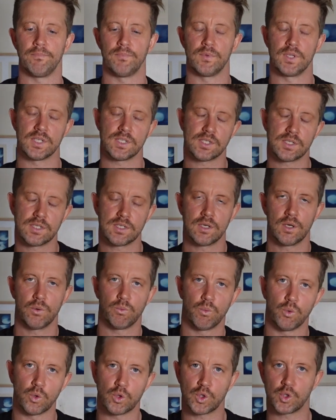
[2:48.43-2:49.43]
this
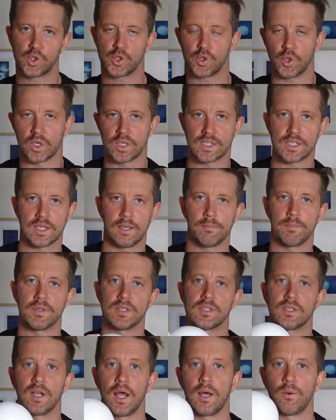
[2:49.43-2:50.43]
will sort of slip and
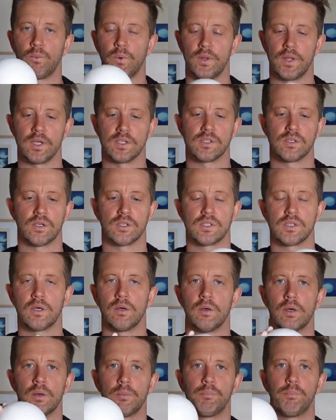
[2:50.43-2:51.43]
slide with it. So it's
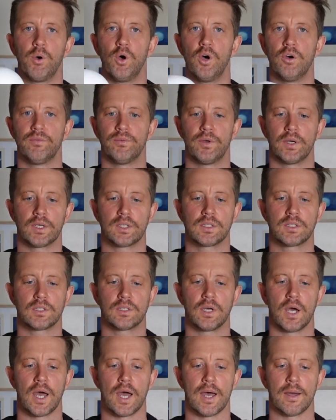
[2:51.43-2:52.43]
a perfect